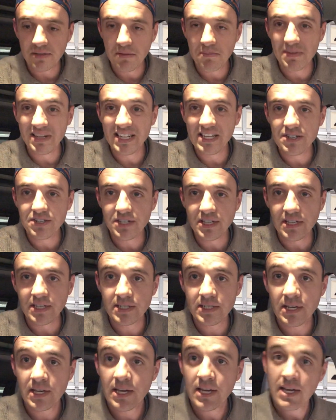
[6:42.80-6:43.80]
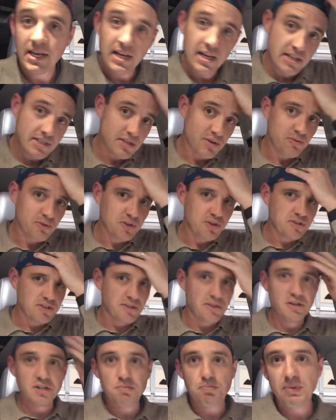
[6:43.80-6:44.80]
are the meninges. So
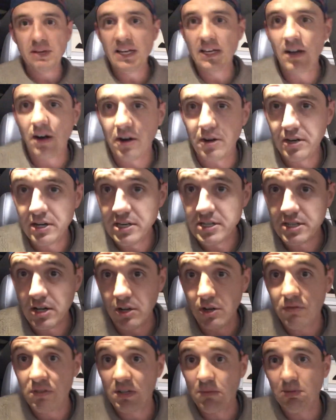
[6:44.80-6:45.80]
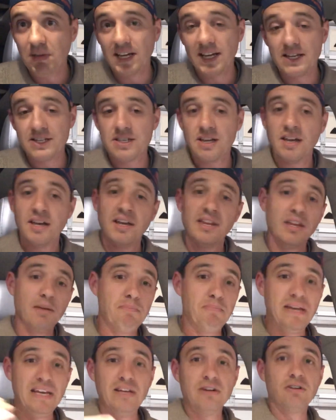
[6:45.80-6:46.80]
there's pia arteries all over the place. The
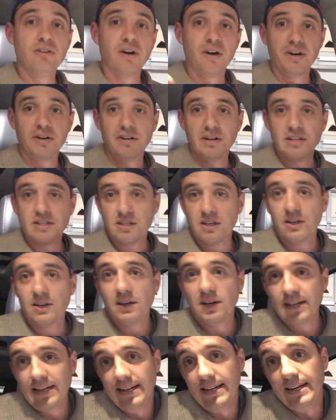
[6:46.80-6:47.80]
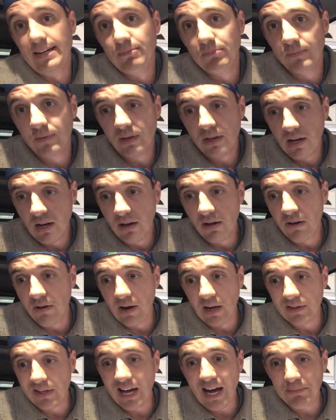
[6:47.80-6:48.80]
peel arteries
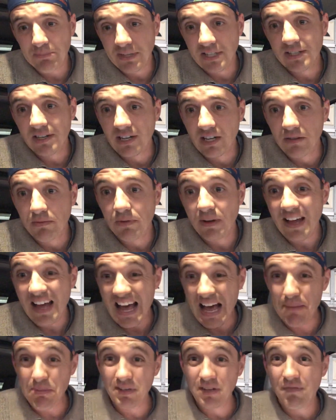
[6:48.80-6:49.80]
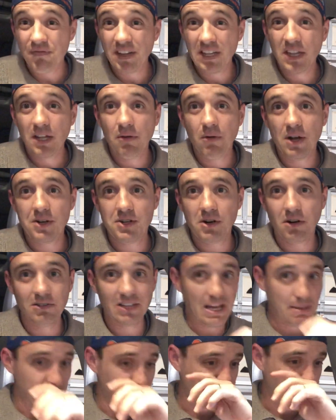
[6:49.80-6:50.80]
around the optic nerve happen to feed the
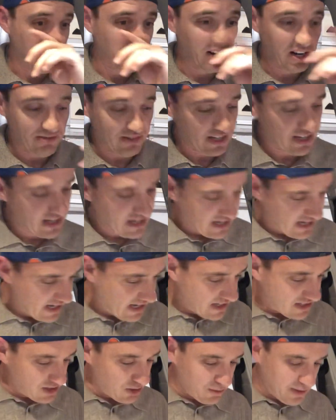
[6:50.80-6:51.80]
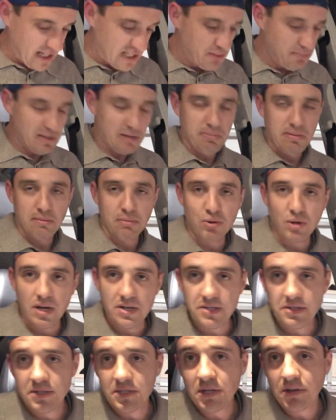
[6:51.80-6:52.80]
retrolaminar part of it. So that's a big
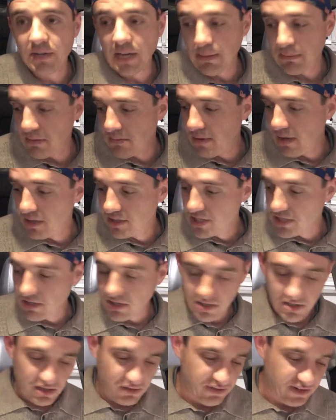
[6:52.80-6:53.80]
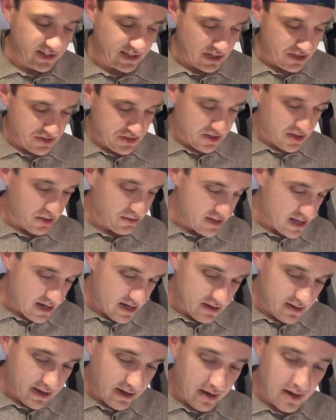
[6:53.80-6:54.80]
question too in ophthalmology, so I just figured I'd throw that
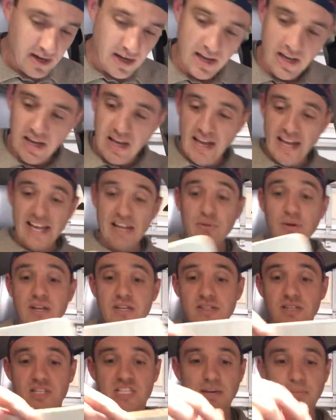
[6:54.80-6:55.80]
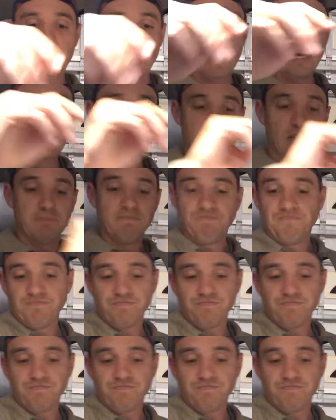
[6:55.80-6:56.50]
in there. Anyways, to summarize,